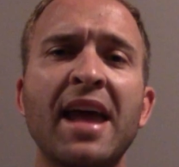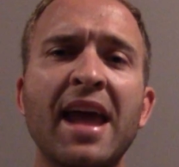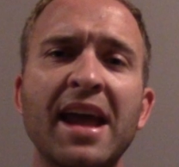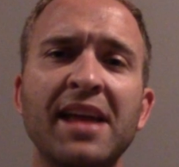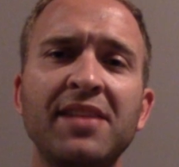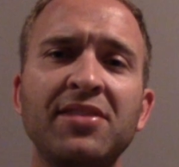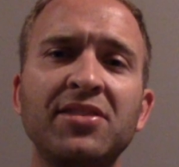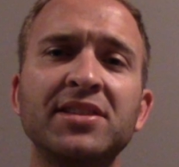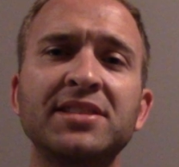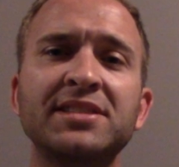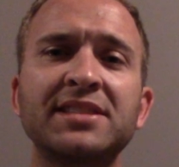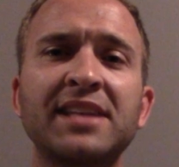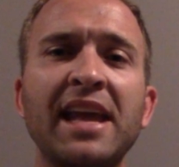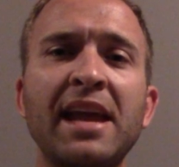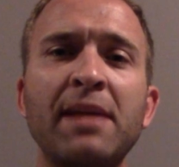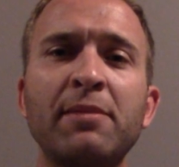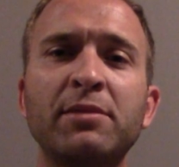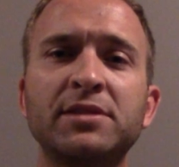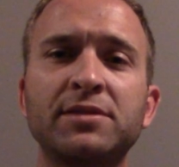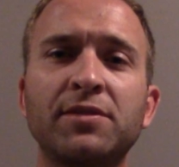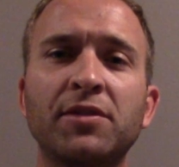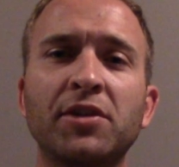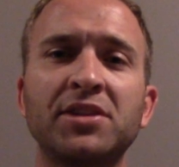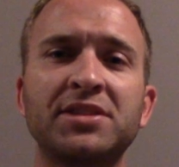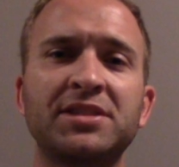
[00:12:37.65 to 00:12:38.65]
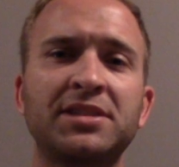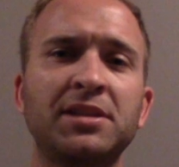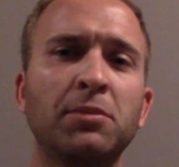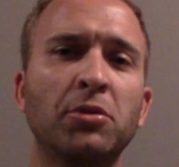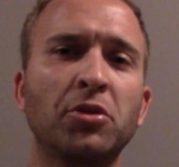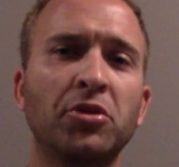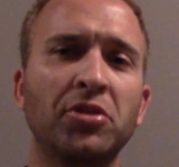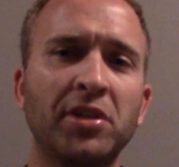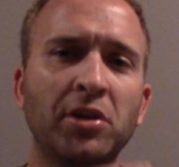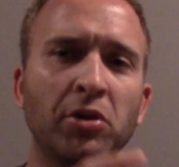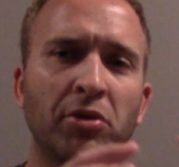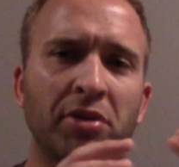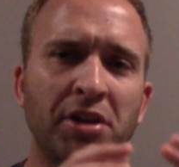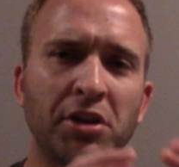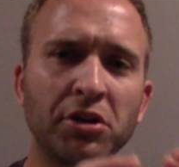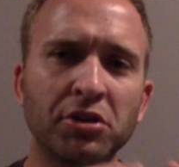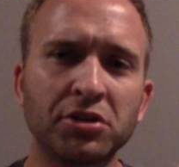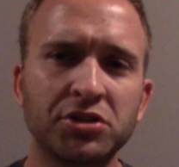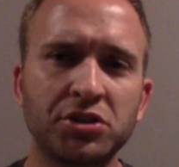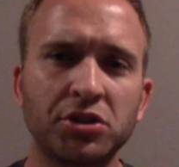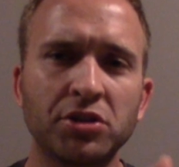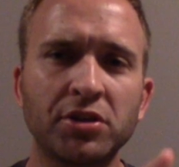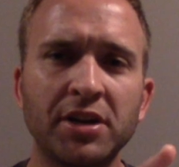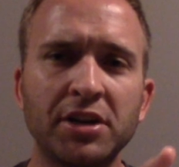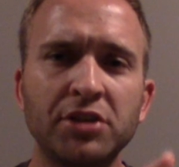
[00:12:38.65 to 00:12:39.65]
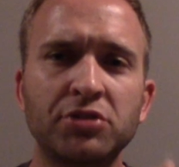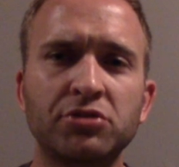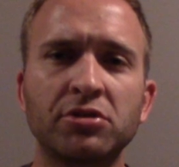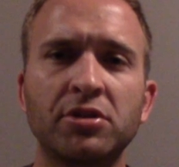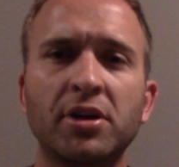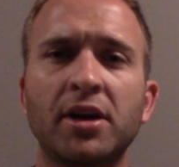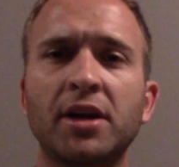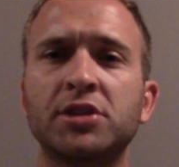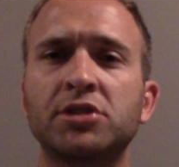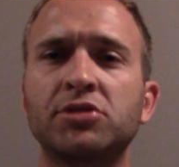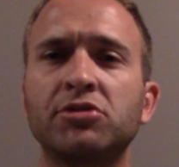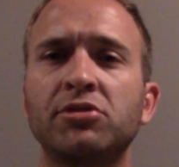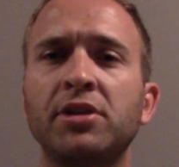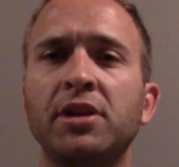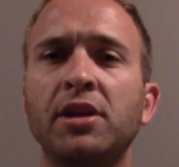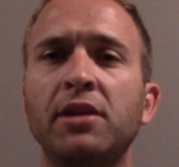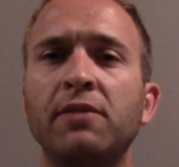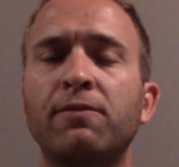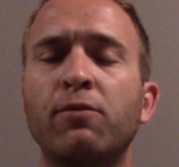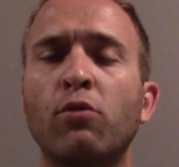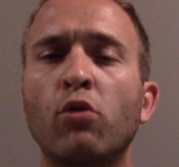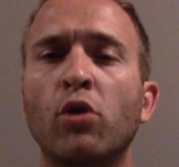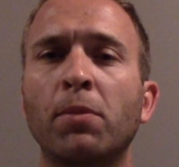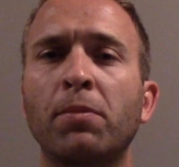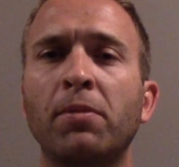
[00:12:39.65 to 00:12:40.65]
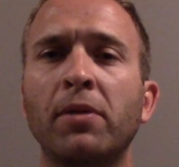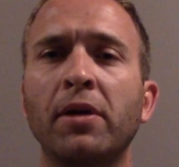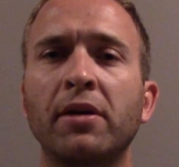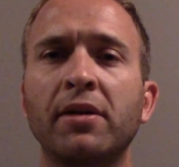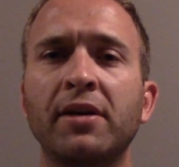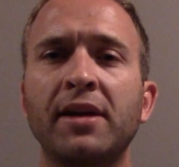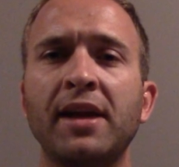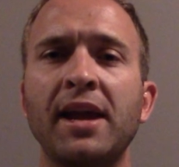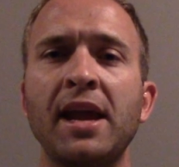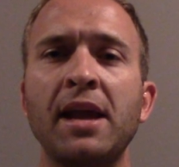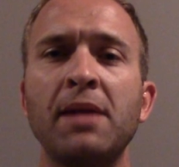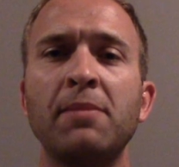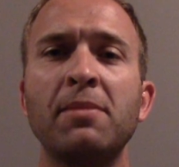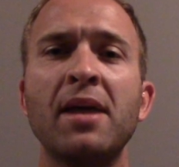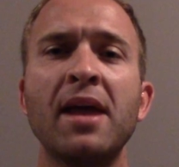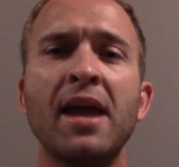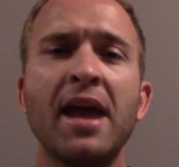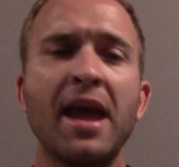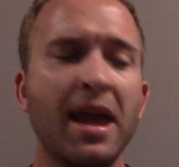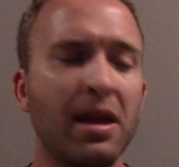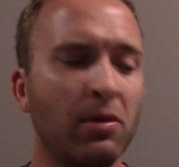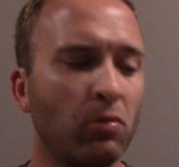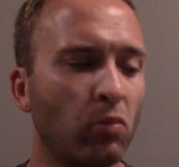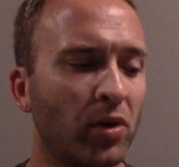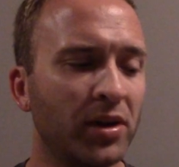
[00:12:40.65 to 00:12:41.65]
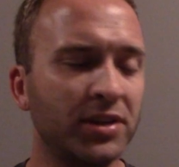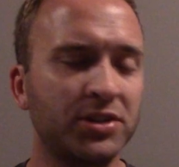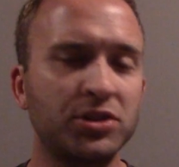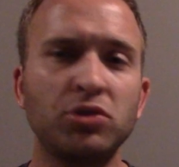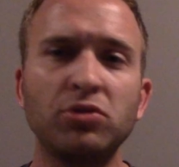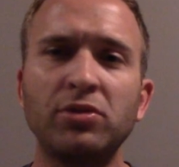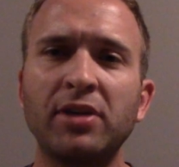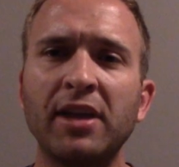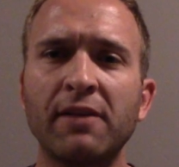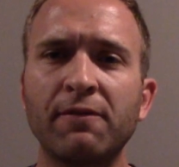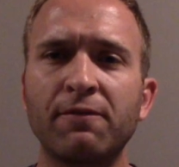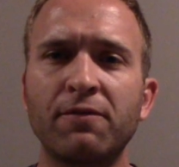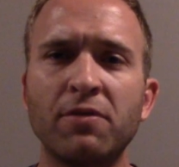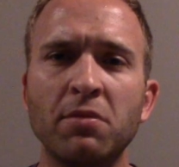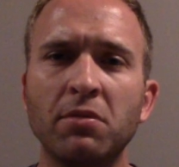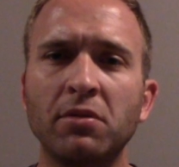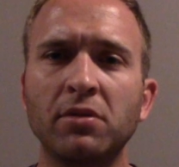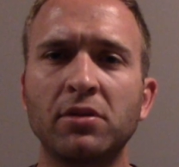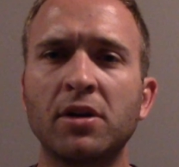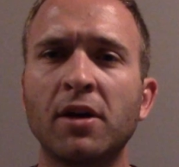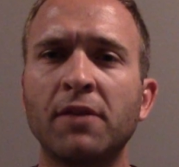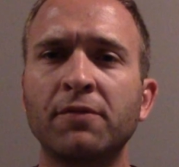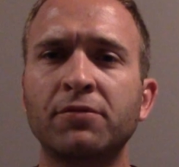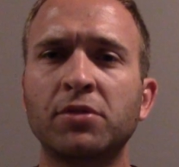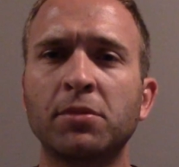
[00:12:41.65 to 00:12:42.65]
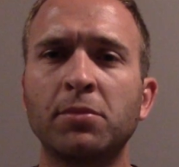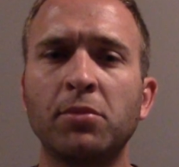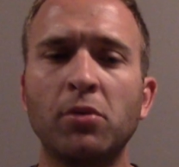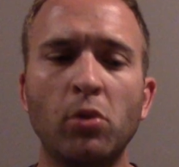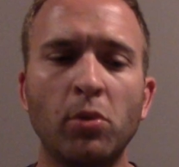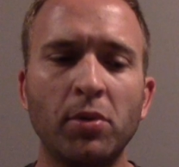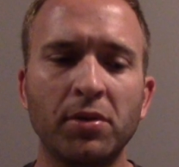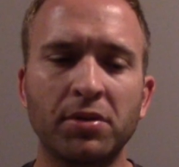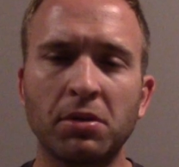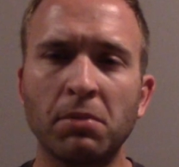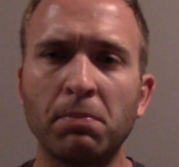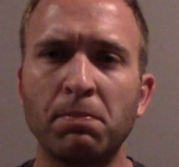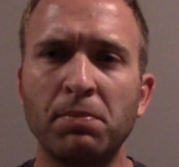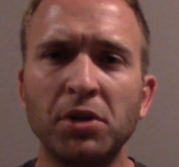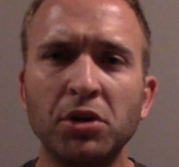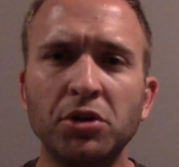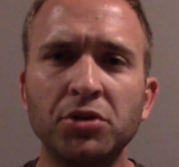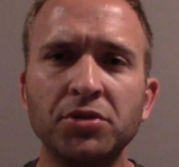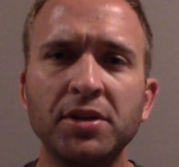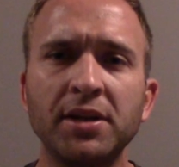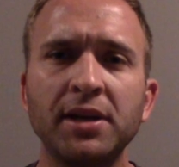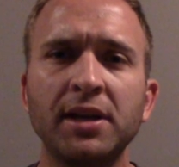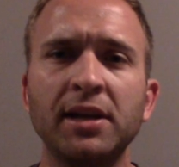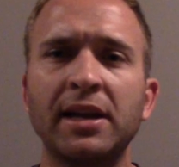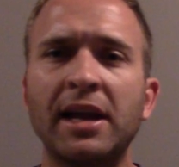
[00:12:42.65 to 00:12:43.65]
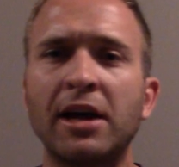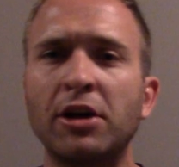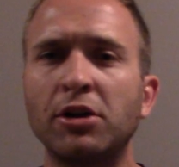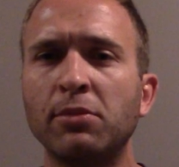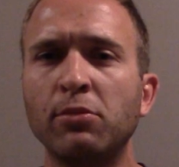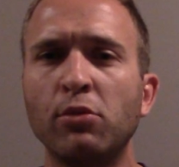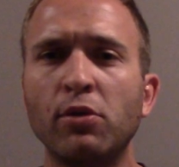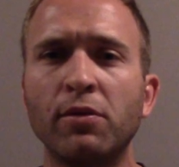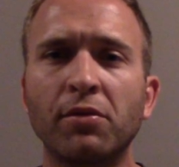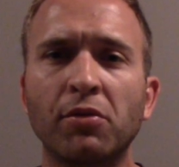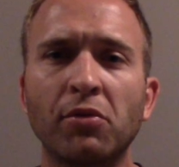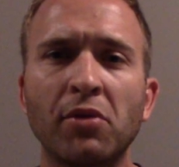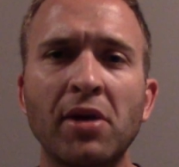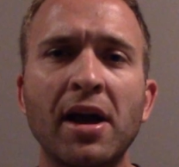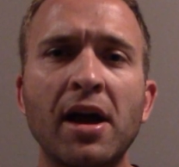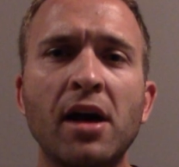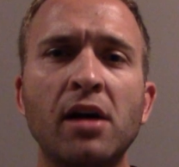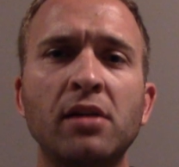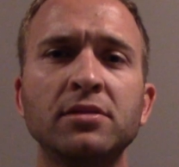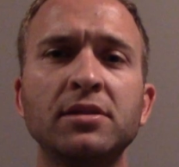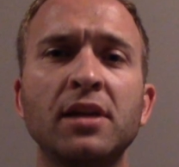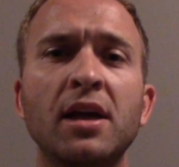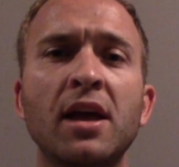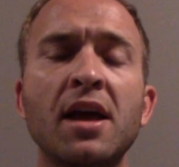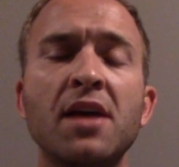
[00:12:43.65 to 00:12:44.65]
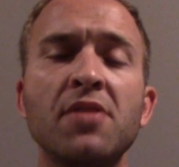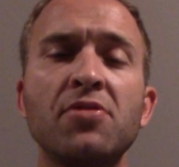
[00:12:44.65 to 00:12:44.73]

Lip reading: And this game is very similar. They go, here's your introductory 4-player game, and once you get comfortable with the building and how to move around,